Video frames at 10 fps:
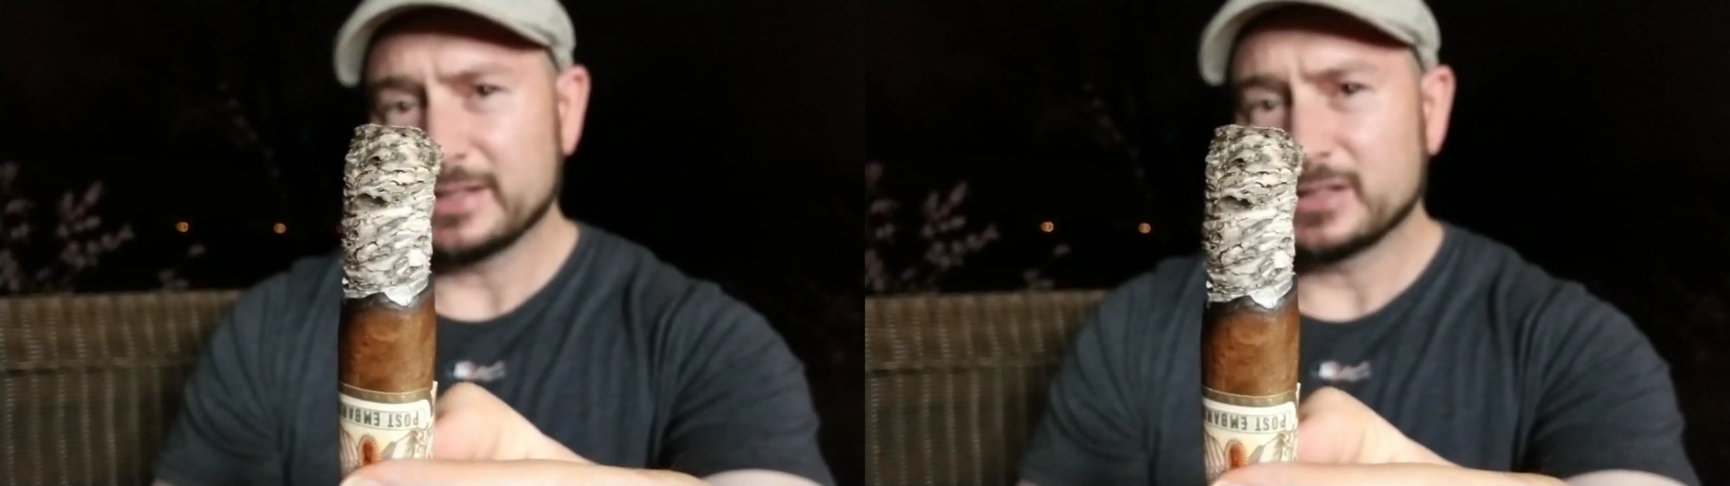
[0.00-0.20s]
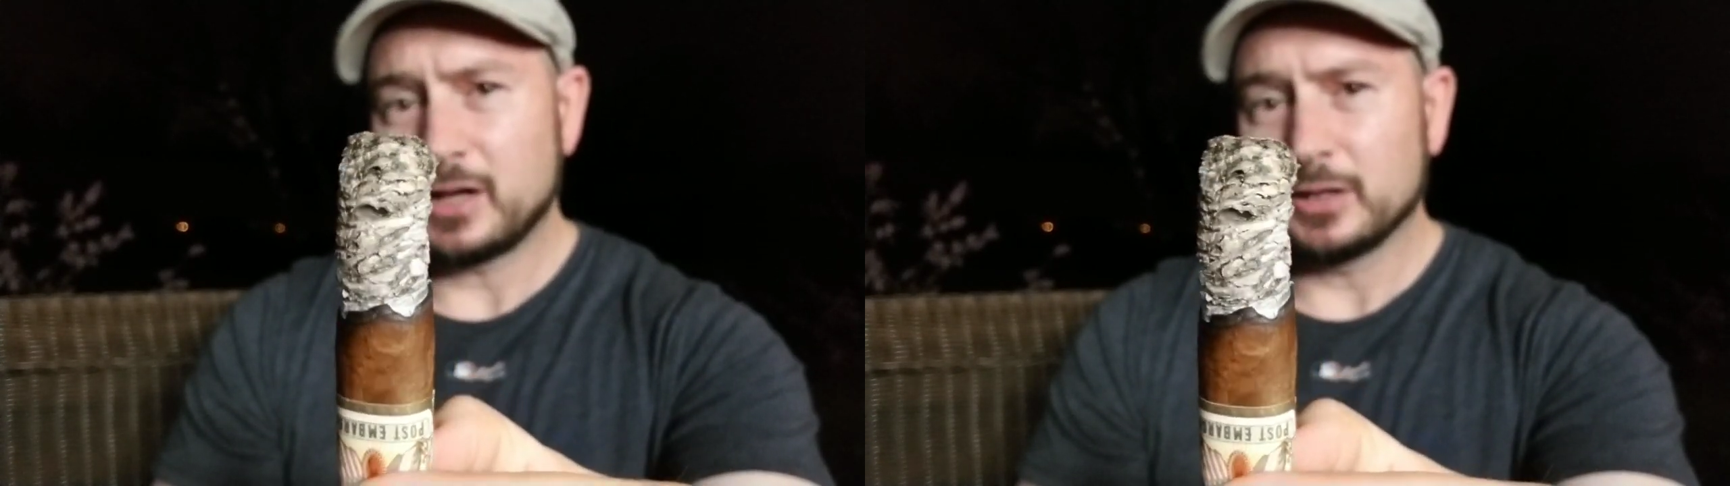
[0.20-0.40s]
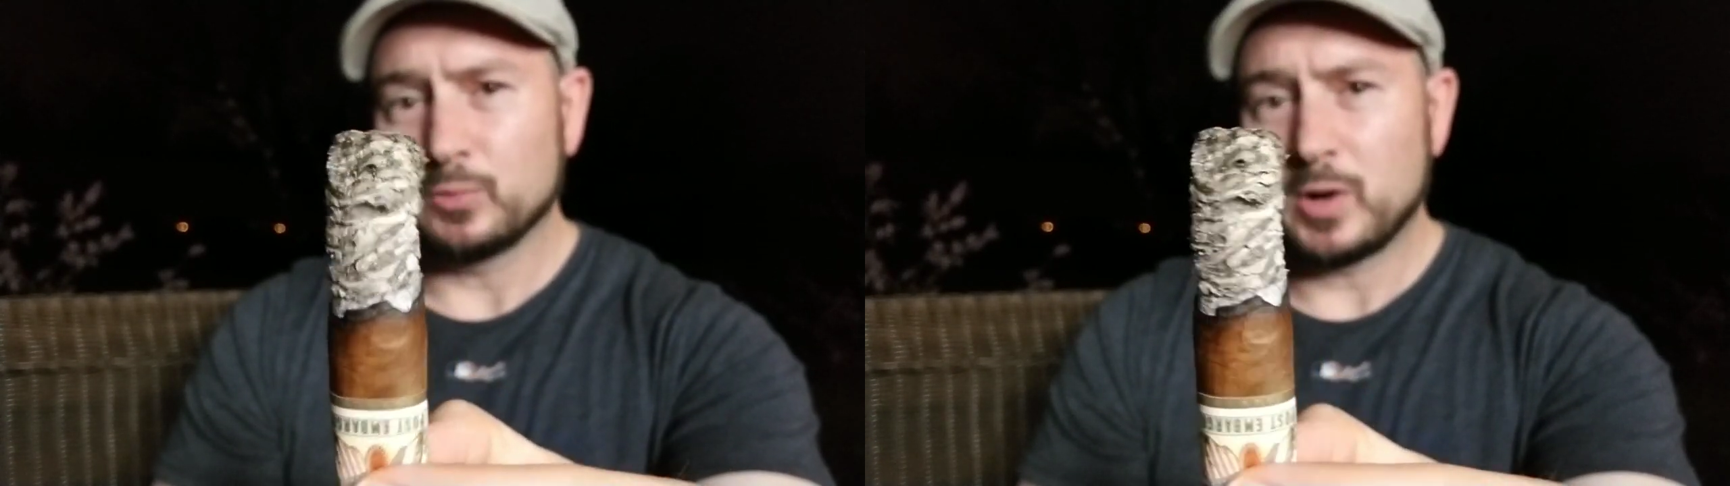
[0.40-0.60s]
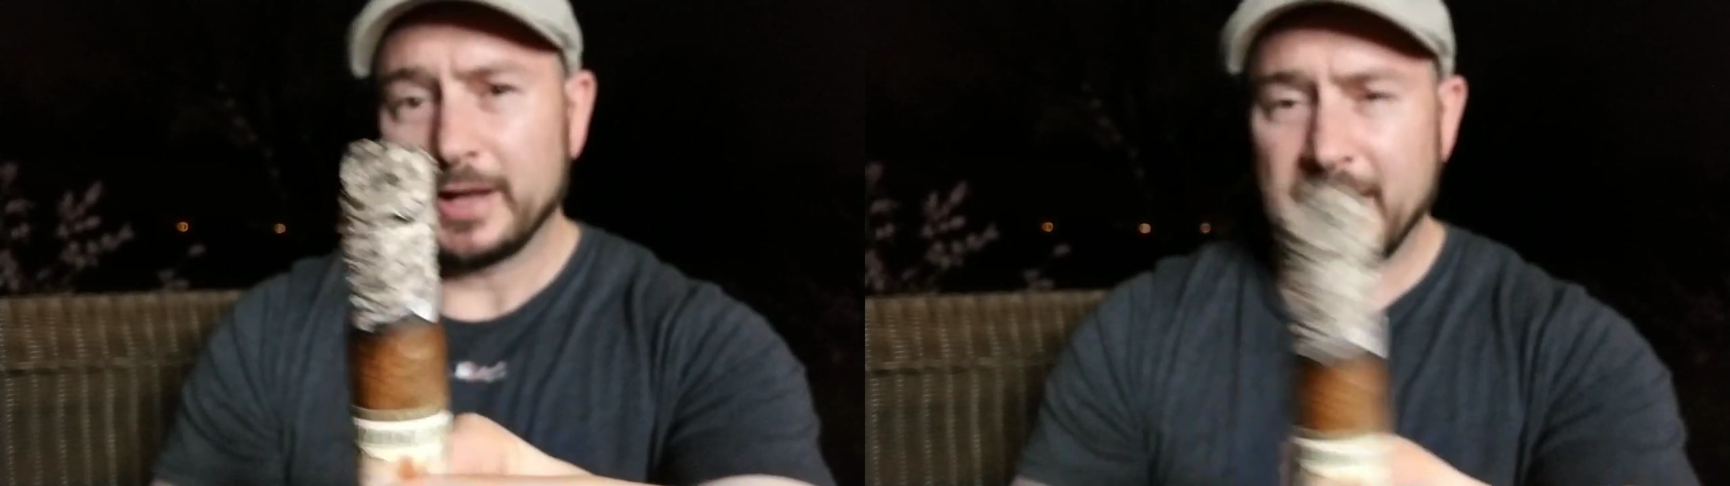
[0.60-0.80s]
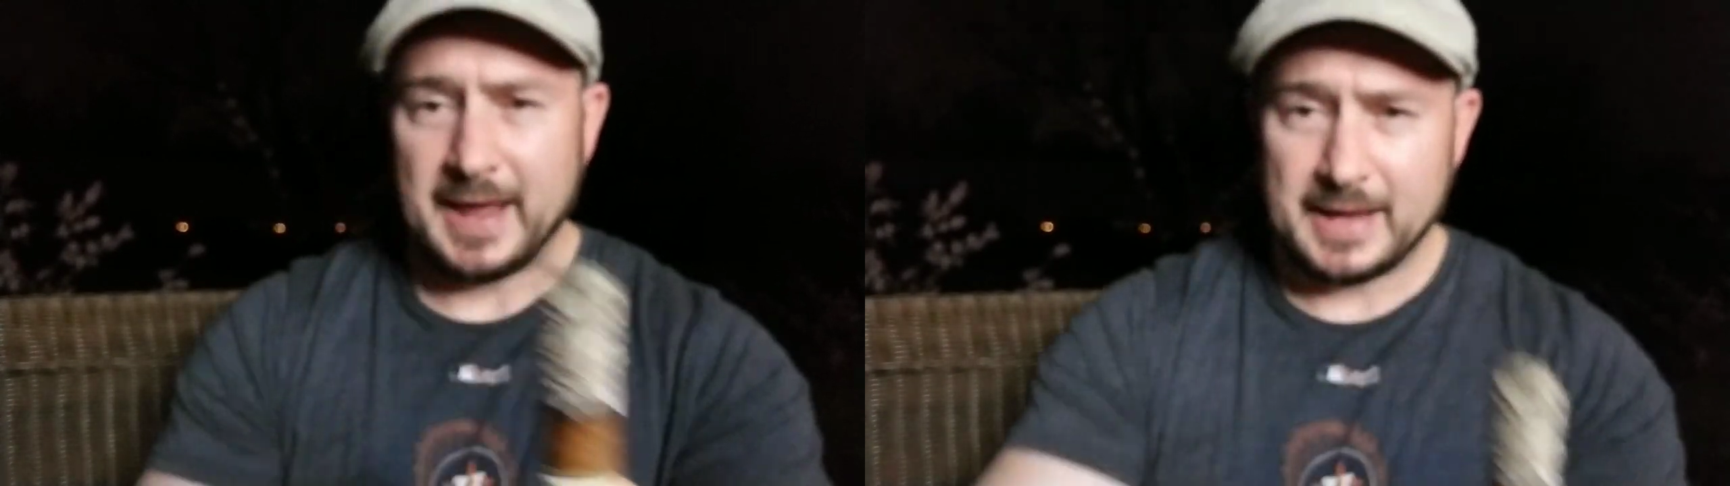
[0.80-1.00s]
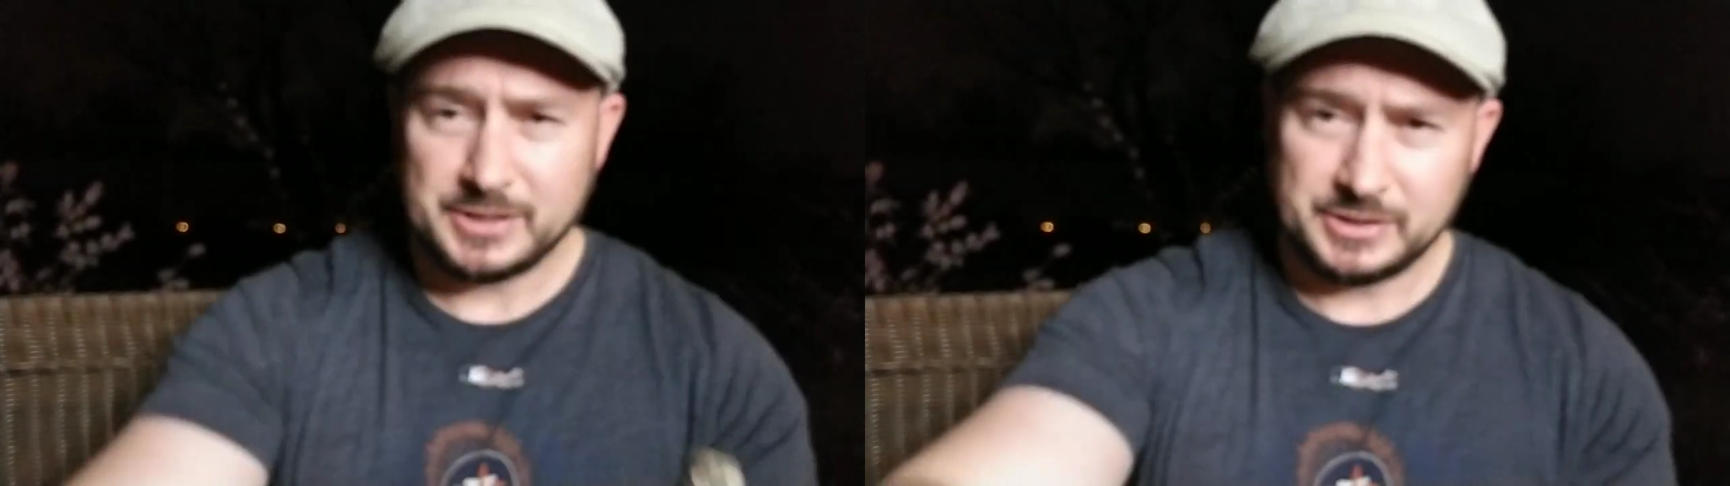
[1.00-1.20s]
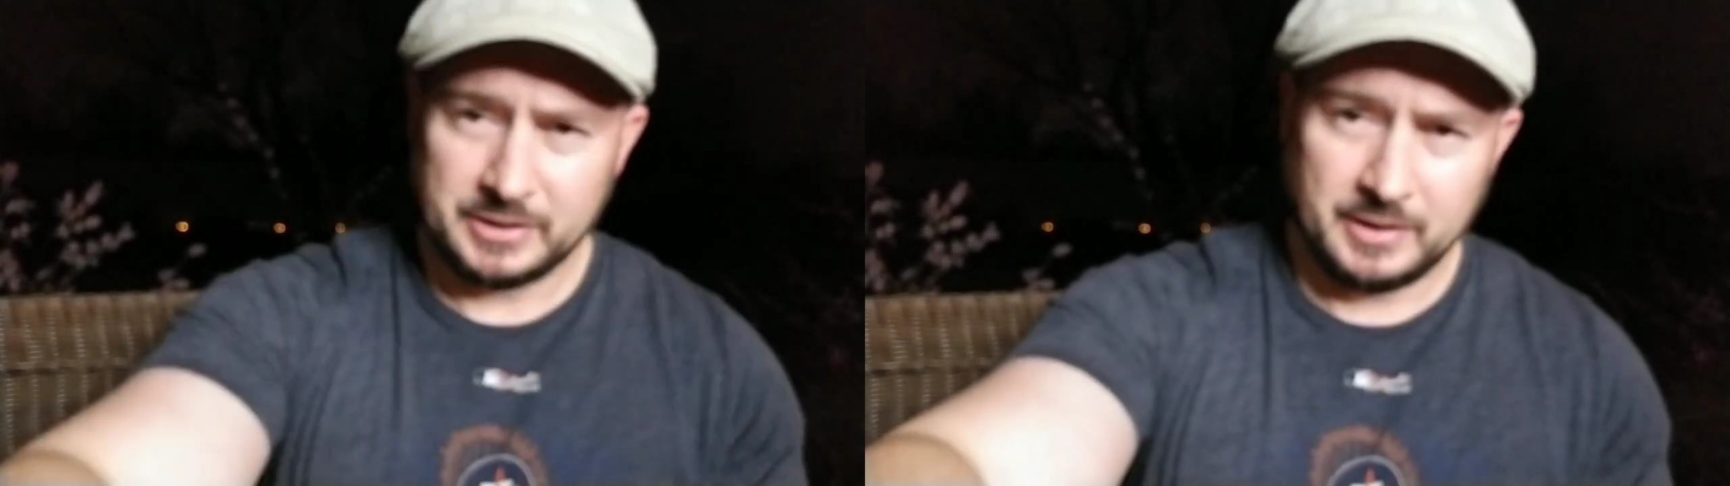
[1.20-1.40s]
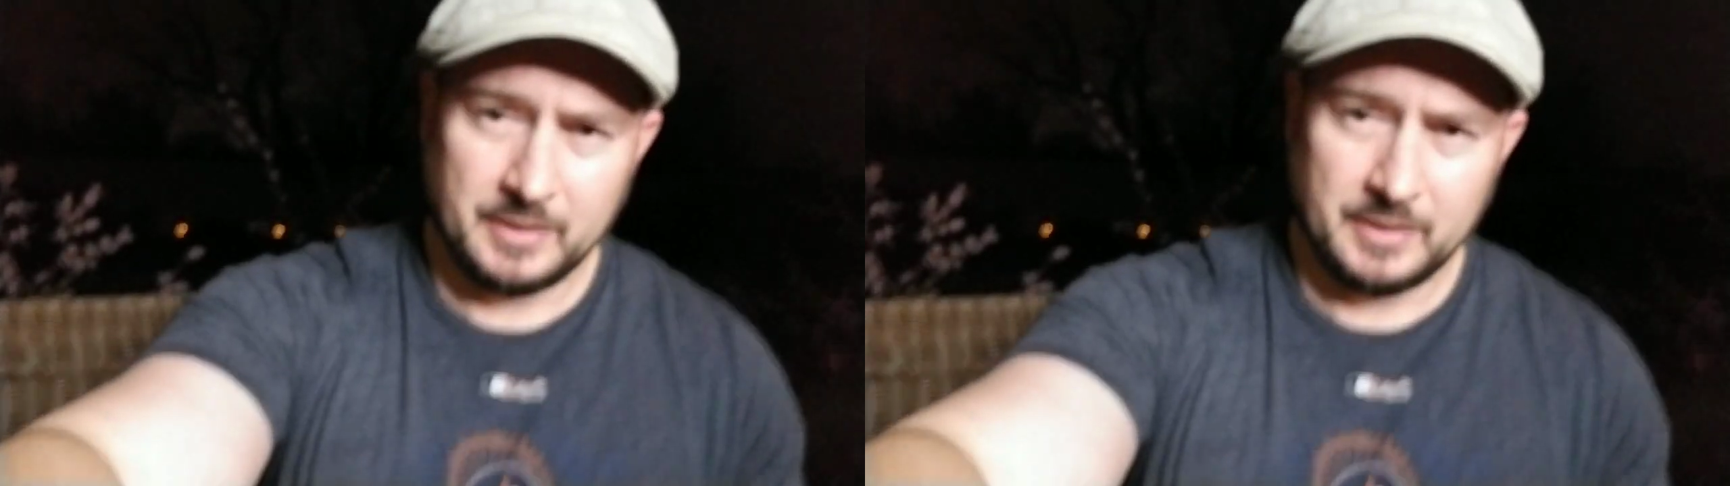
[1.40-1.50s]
solid white ash.